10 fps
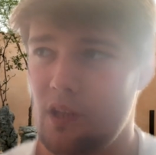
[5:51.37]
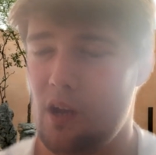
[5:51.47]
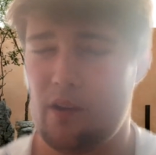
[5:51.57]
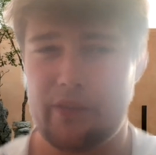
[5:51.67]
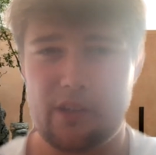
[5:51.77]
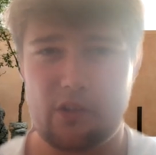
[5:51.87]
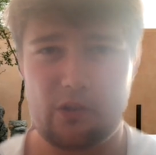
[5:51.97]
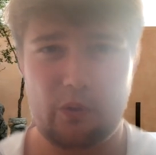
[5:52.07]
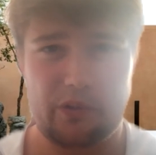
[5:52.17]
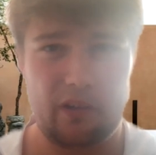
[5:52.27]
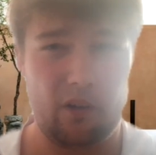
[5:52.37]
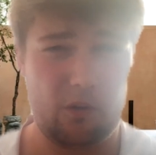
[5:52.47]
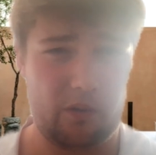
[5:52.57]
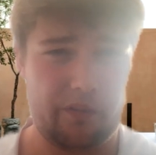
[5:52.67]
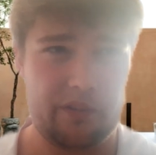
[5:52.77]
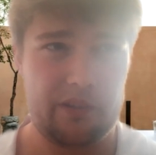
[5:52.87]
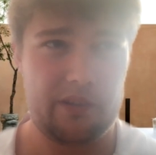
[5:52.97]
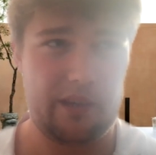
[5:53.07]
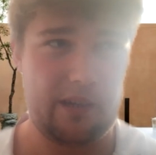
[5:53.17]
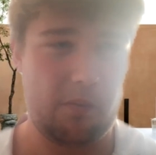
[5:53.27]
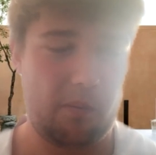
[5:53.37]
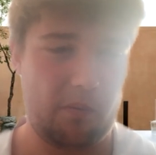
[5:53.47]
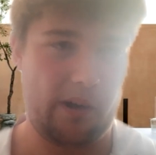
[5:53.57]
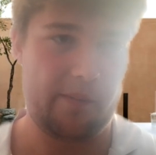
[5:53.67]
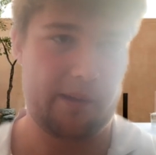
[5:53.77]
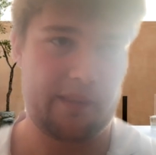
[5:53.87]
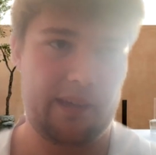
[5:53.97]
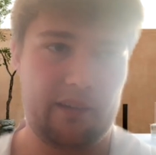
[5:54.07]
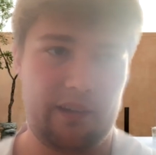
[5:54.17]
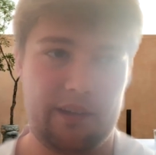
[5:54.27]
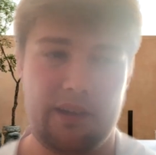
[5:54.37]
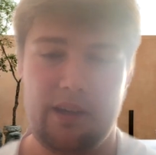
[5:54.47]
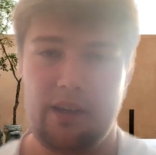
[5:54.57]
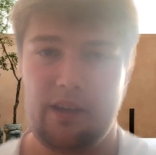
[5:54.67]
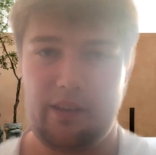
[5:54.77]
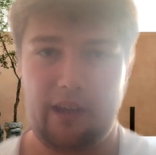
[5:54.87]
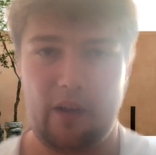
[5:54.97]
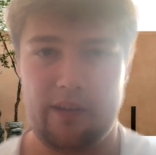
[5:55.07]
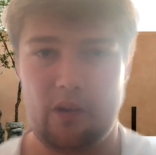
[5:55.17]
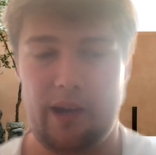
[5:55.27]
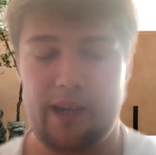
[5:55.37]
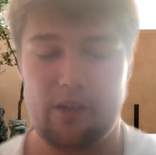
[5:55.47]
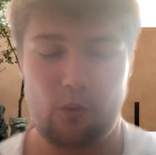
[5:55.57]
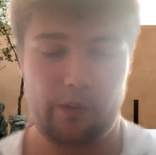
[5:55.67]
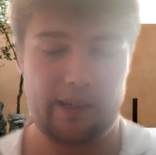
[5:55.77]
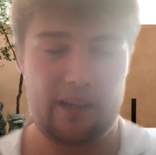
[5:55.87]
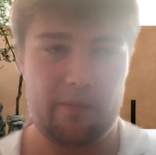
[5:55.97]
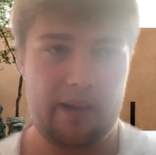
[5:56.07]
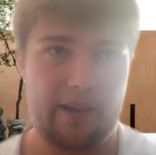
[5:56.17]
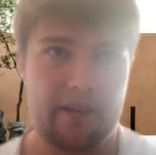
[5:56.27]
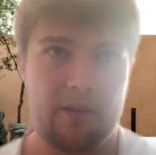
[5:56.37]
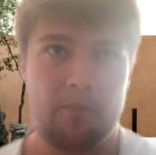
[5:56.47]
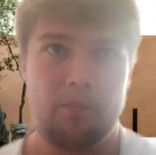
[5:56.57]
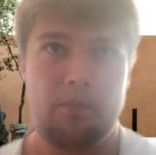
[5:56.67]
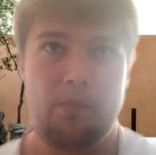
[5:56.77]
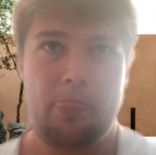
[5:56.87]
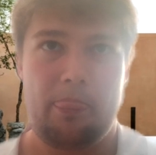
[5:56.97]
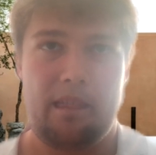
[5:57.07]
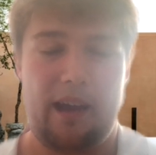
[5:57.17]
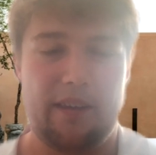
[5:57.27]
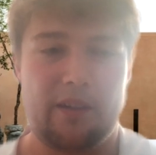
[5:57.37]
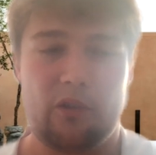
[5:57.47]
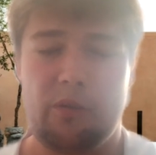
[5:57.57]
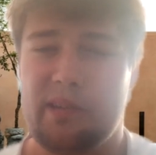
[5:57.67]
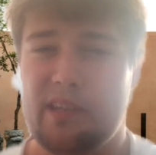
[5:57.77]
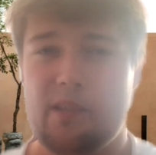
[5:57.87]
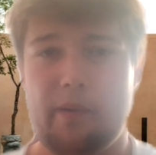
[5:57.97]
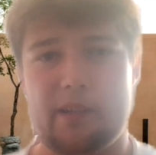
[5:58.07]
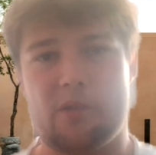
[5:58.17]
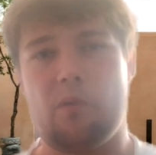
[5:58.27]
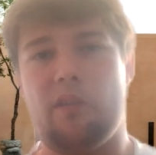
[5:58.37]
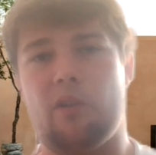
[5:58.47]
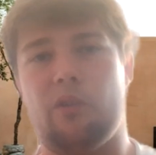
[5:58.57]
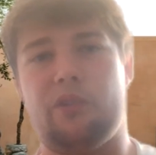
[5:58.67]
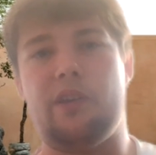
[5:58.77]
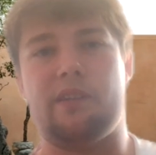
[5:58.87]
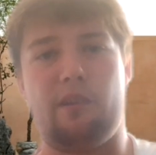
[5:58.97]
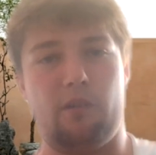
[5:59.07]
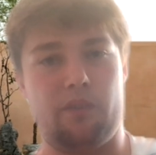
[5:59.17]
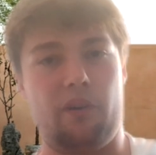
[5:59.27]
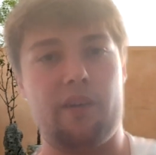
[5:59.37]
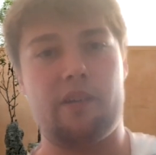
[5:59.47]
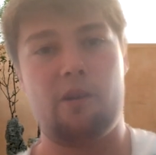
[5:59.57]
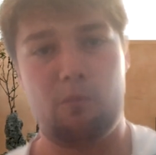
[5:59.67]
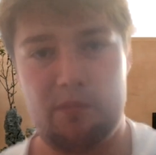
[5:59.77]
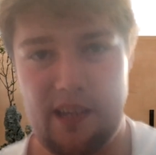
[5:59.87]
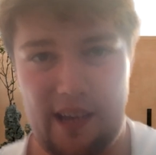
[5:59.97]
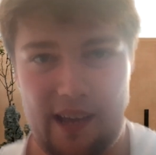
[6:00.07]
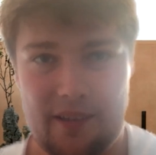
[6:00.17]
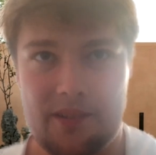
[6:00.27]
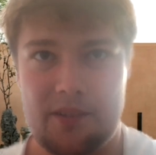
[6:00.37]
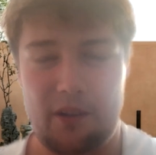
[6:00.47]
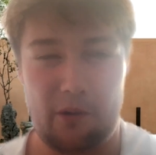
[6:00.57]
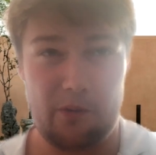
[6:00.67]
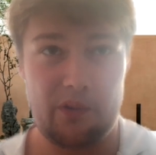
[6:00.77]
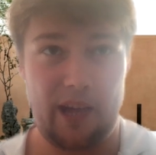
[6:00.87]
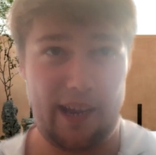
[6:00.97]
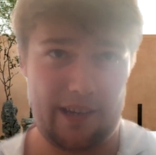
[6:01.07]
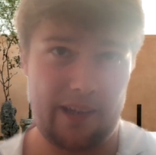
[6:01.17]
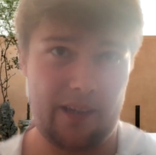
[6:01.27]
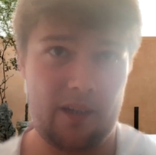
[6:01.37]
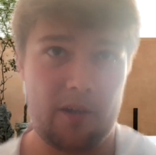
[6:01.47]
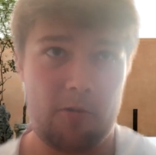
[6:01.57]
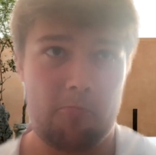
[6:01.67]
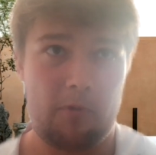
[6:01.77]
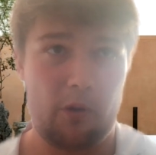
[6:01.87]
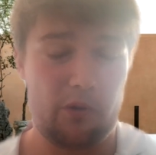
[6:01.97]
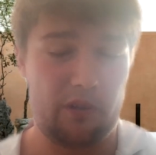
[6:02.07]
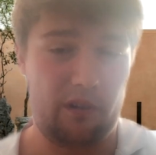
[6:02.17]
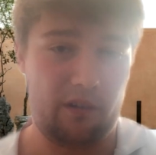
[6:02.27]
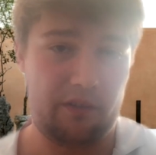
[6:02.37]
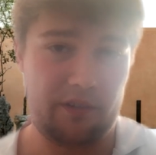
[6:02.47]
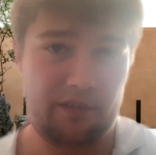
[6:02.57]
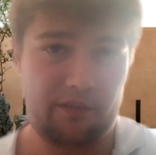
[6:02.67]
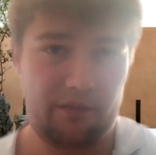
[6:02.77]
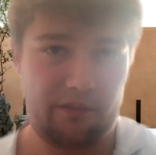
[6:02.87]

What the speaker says: I don't think it's a good choice in the long run for City. They need a proper right back there, like how they got Aït-Nouri at left back. And they got too many centre backs as well. They got 6. They got Gvardiol, Diaz, Stones, Ake, Husanov, and